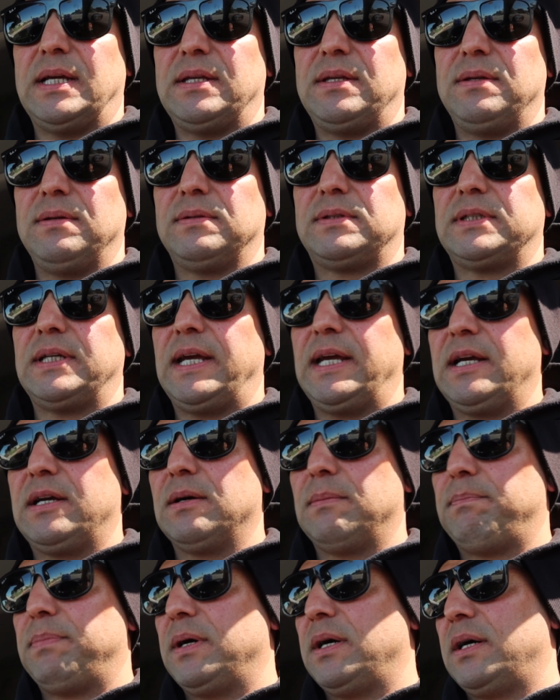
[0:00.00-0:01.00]
that you take
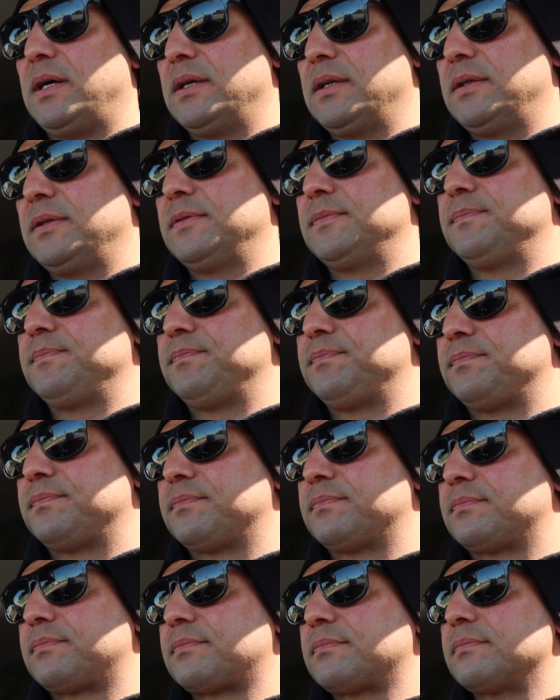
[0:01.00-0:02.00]
upon
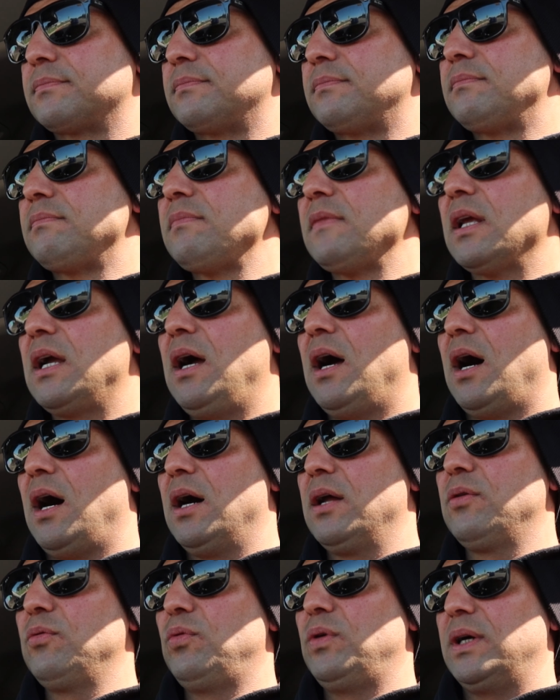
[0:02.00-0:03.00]

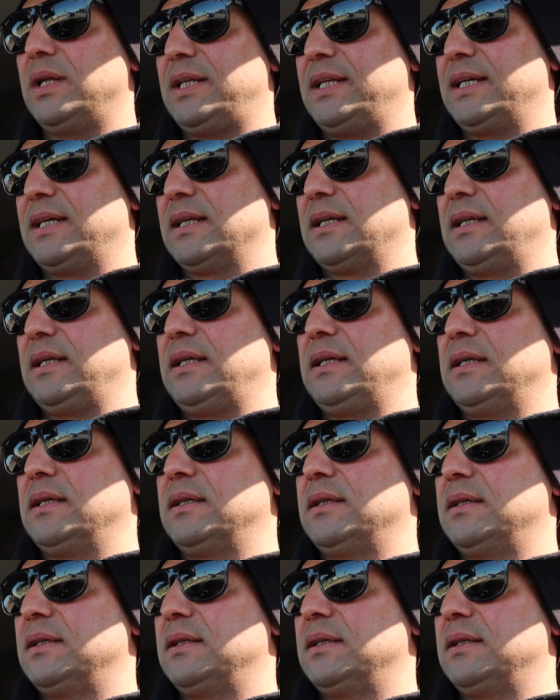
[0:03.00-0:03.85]
unwillingly.